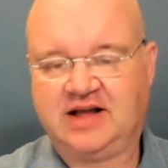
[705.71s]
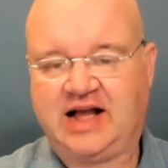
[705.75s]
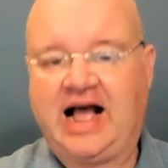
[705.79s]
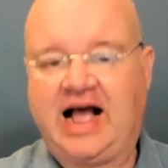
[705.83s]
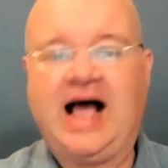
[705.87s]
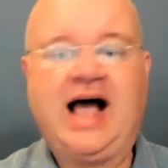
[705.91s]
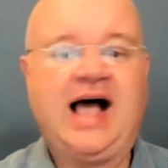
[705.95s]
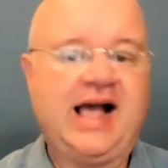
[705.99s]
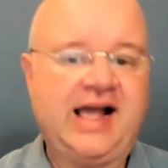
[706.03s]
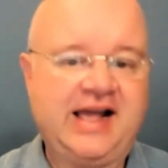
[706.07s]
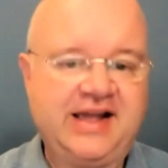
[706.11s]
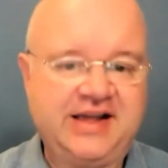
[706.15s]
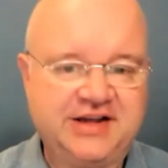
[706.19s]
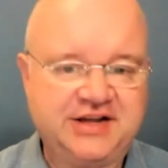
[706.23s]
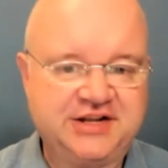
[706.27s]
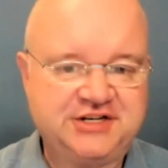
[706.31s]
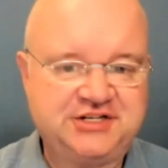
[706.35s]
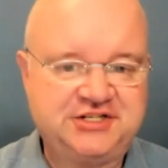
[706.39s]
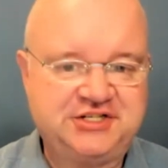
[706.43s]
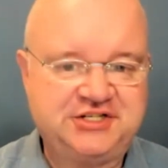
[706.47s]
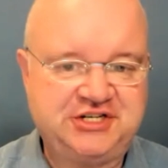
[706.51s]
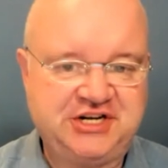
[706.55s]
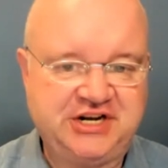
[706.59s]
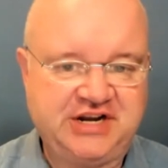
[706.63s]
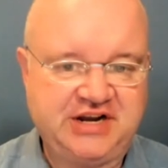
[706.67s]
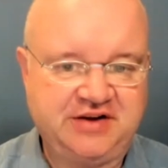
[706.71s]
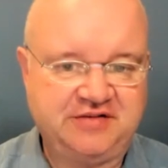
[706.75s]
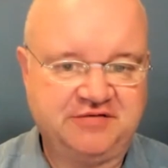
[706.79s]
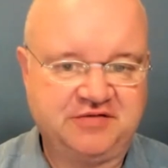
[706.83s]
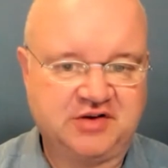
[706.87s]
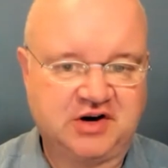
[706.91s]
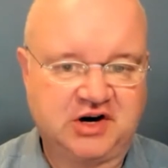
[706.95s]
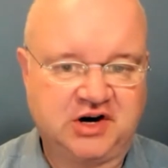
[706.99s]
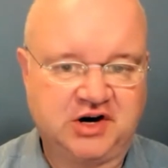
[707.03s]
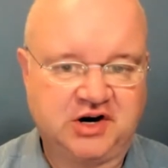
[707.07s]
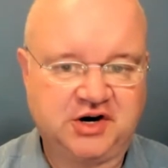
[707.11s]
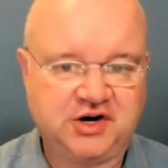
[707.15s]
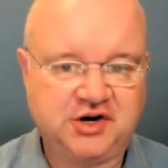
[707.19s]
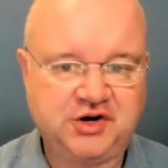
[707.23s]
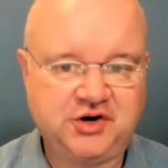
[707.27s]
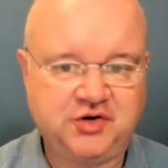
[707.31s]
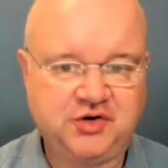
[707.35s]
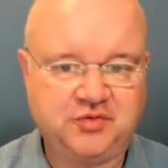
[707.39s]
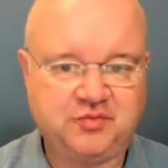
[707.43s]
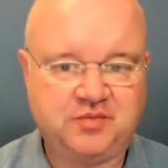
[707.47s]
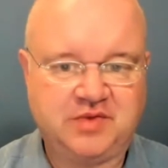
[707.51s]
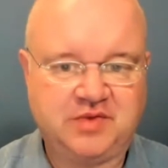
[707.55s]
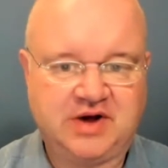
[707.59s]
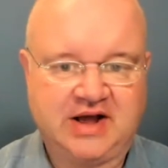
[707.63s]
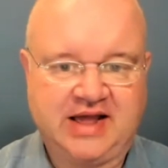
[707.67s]
high achiever
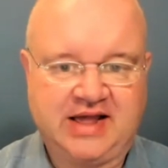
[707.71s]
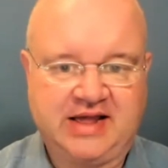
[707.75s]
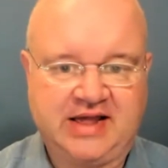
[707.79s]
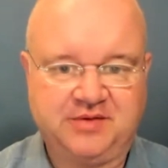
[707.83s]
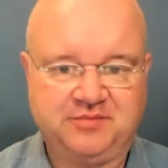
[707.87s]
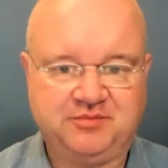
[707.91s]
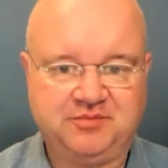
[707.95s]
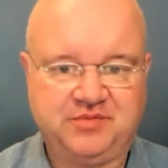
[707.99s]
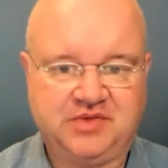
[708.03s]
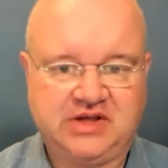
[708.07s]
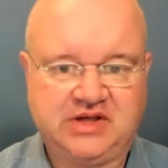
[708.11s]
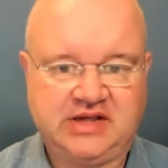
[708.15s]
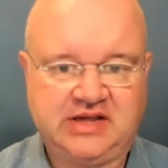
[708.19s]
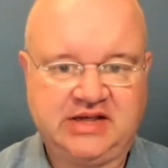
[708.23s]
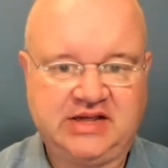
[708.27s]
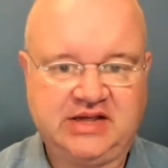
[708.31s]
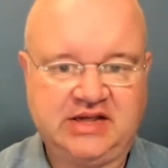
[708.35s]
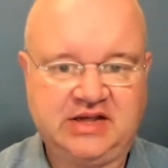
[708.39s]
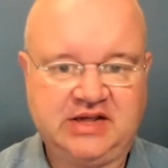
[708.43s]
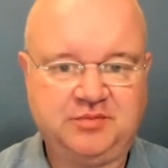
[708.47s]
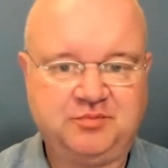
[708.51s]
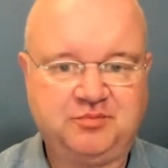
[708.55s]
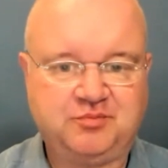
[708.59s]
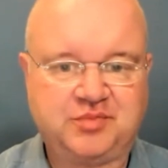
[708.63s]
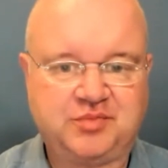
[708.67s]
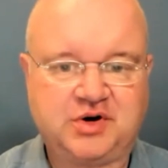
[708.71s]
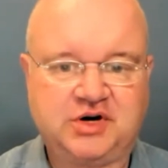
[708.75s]
who might be